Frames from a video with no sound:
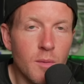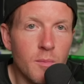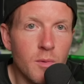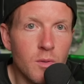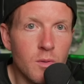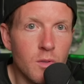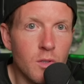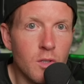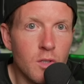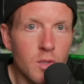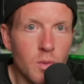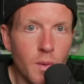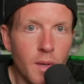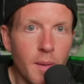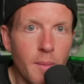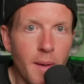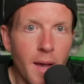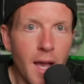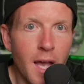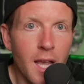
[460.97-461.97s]
You, you swing
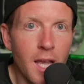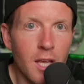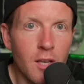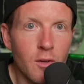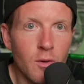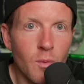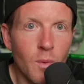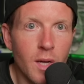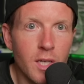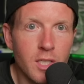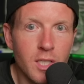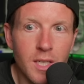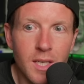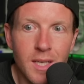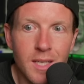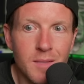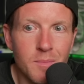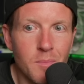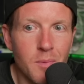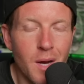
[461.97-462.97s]
by and you're watching
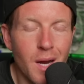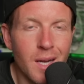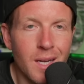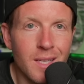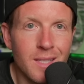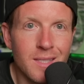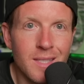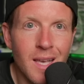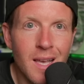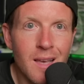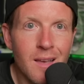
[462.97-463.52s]
kids practice